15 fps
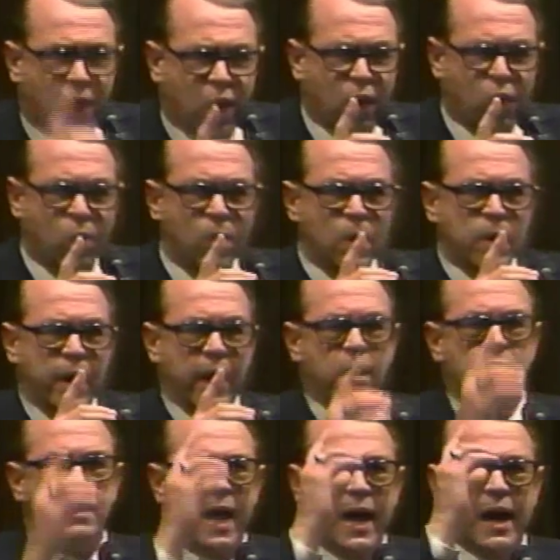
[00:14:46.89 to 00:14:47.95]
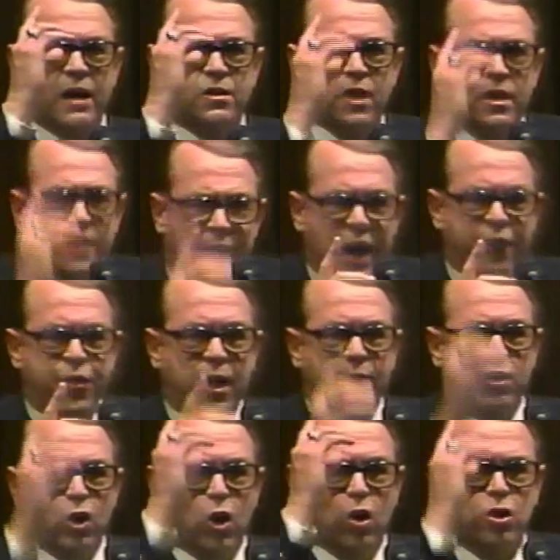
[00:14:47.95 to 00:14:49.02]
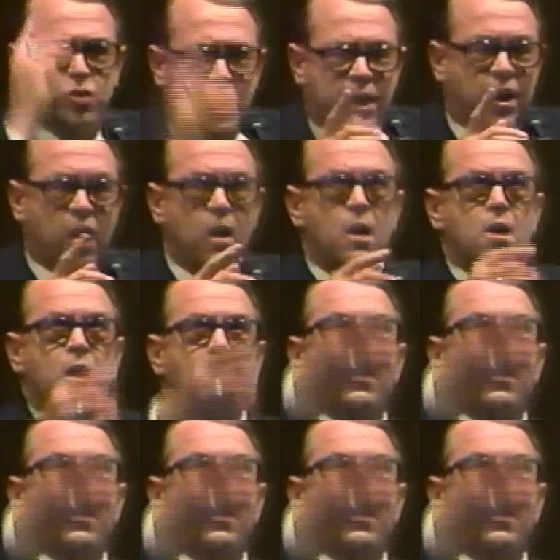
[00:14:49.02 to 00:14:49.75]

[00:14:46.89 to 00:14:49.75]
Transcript: ago and died the death of a lost sinner